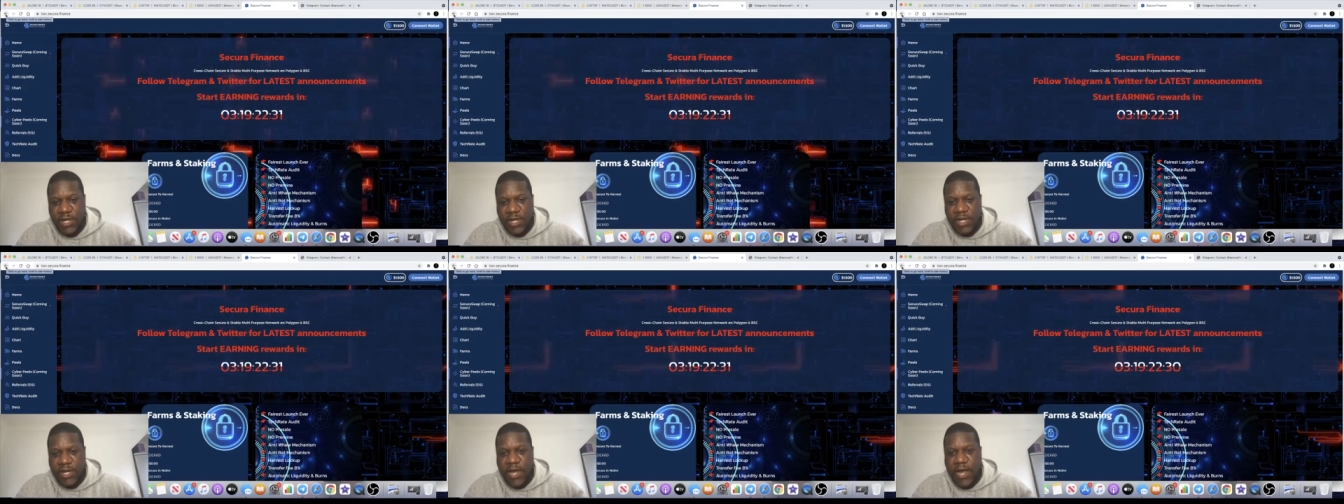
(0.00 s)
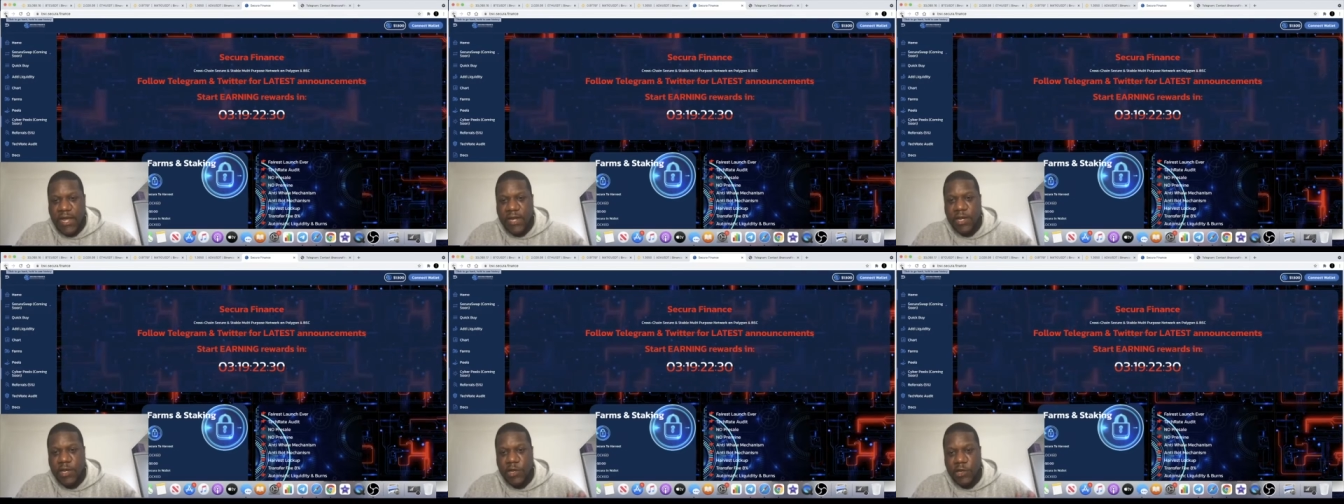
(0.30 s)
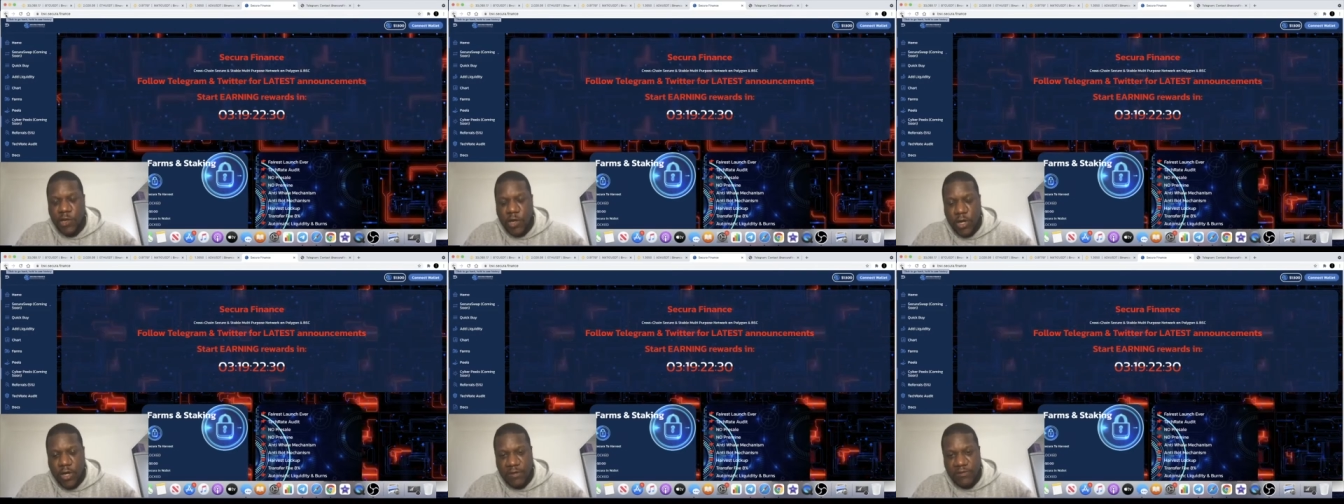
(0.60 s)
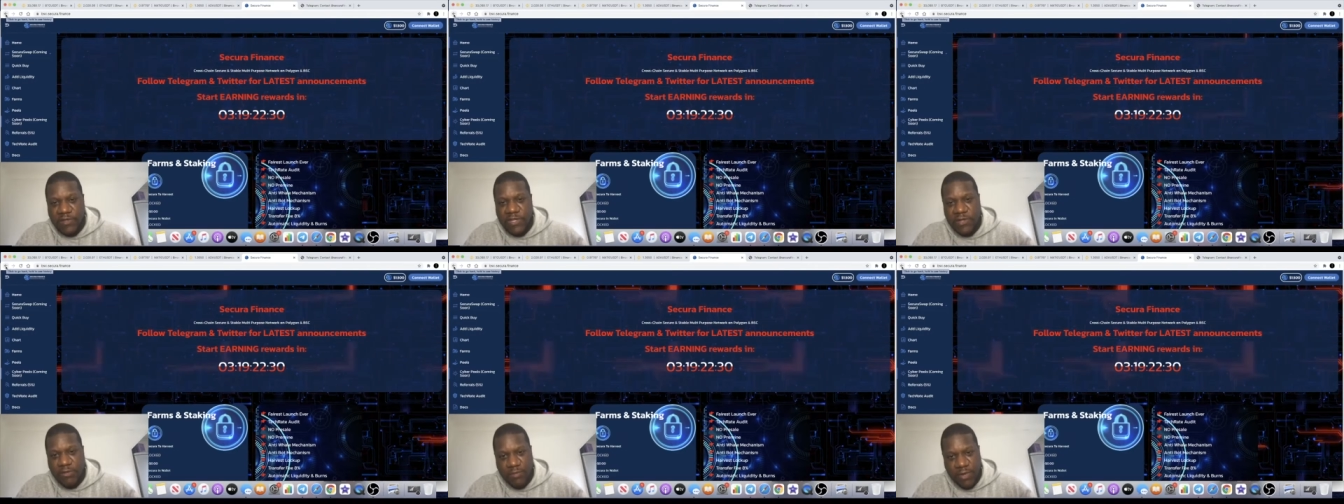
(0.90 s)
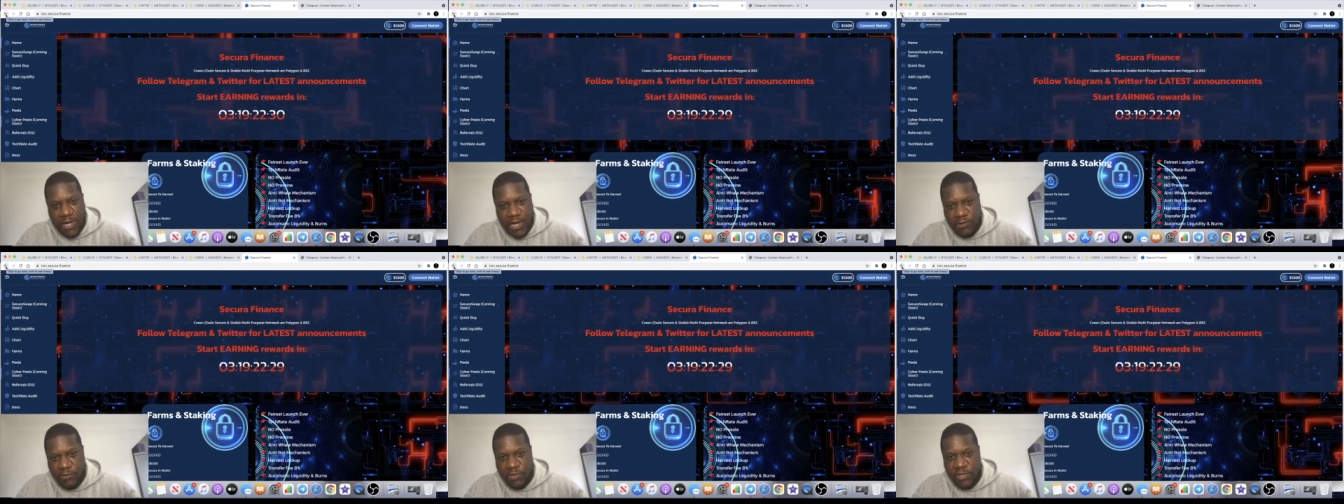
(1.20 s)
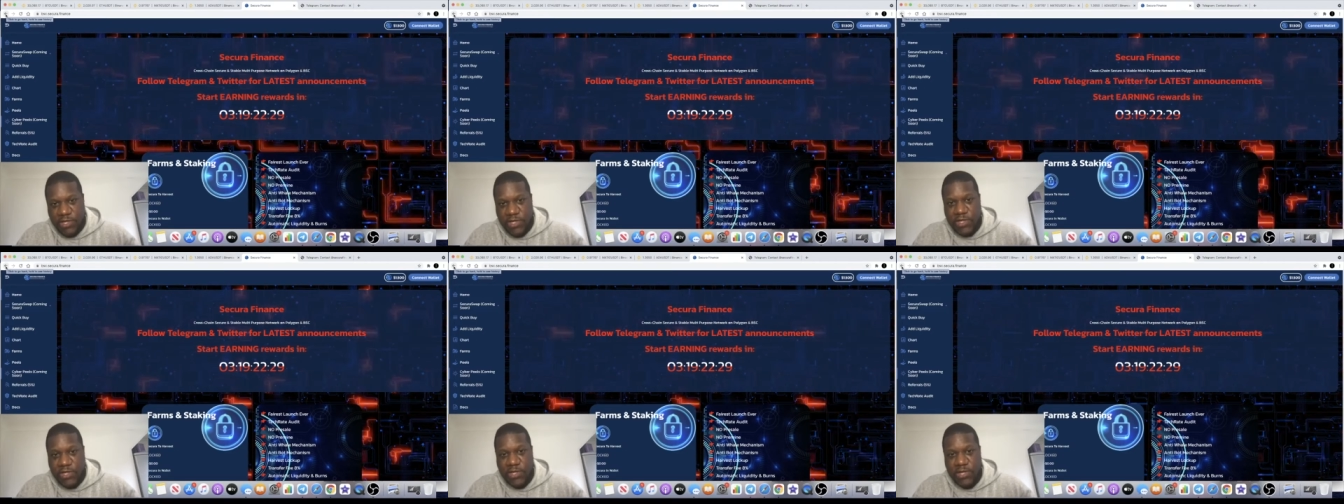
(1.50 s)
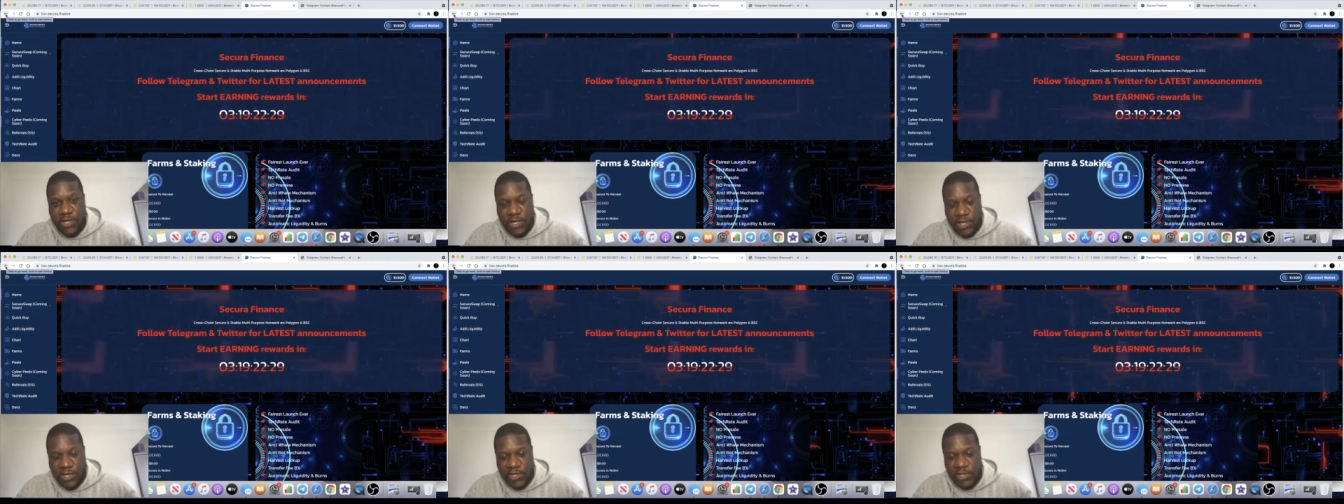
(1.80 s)
that had a lot of similarities to
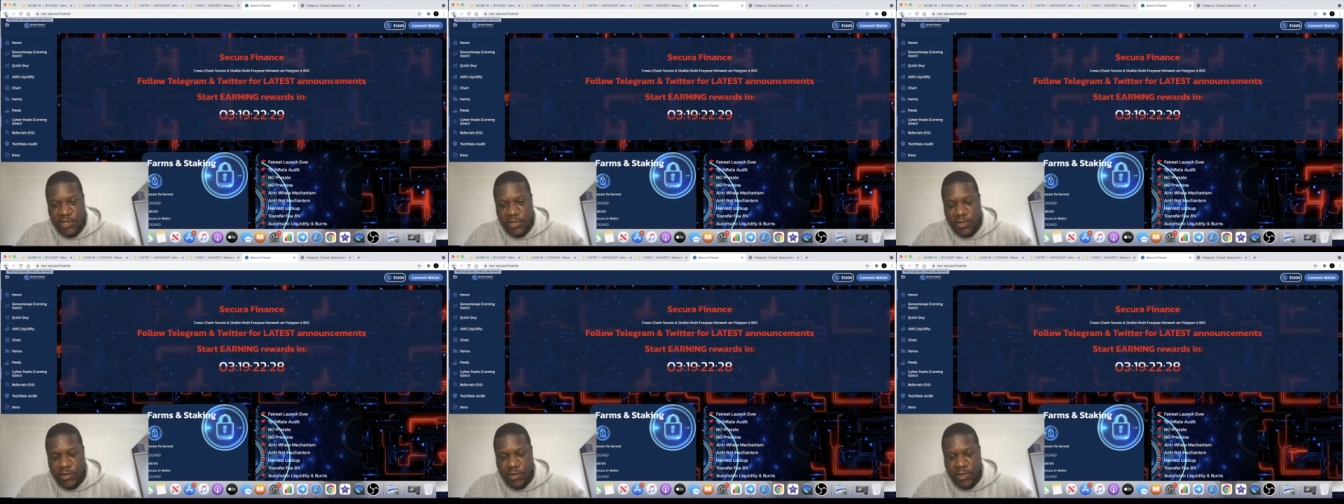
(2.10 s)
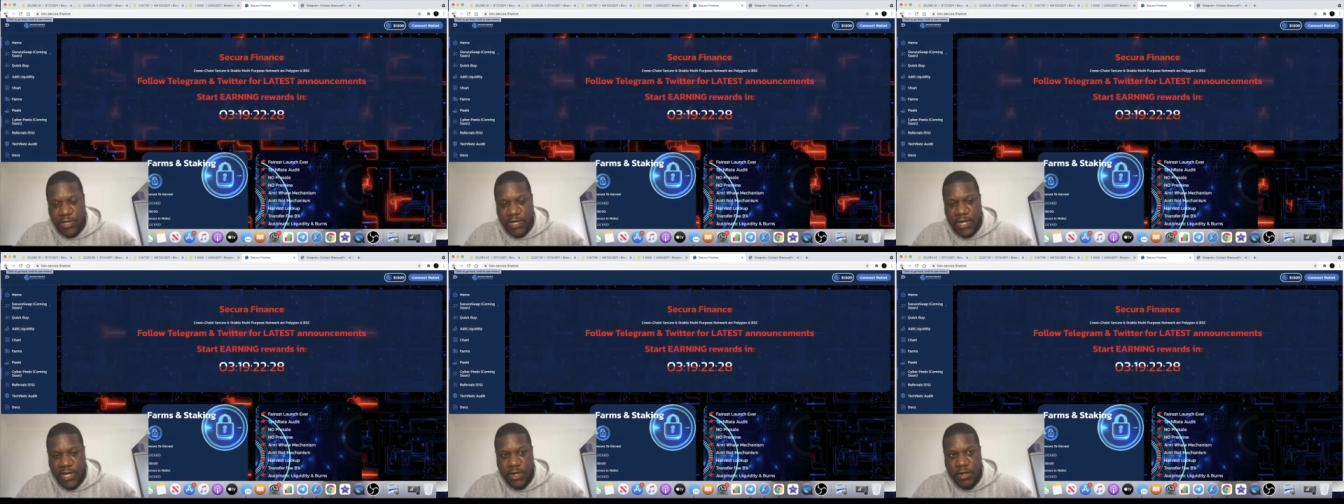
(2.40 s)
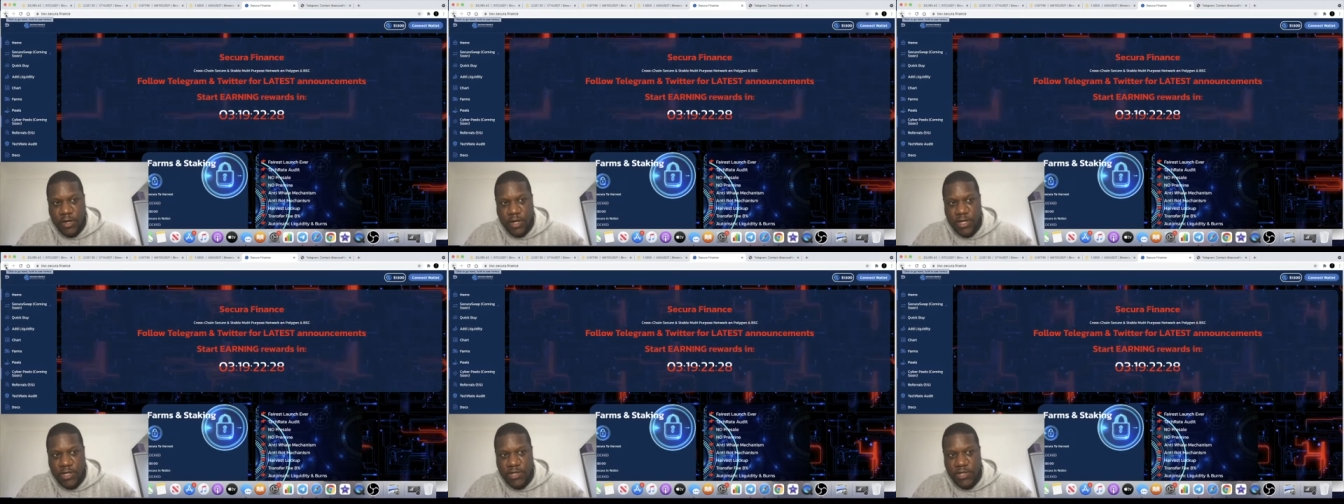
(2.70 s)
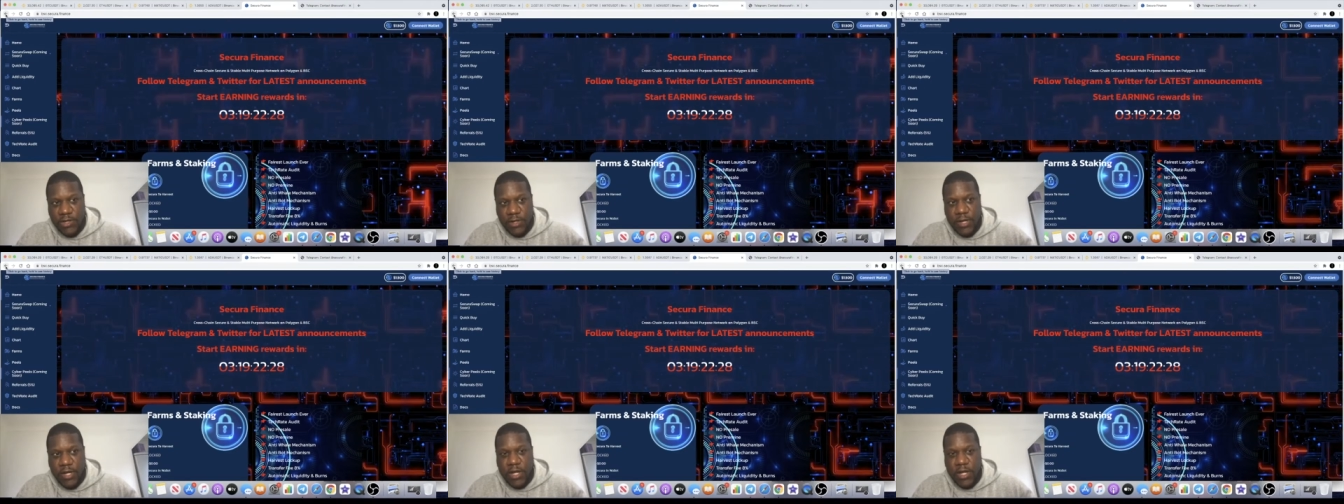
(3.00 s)
this. Okay, guys.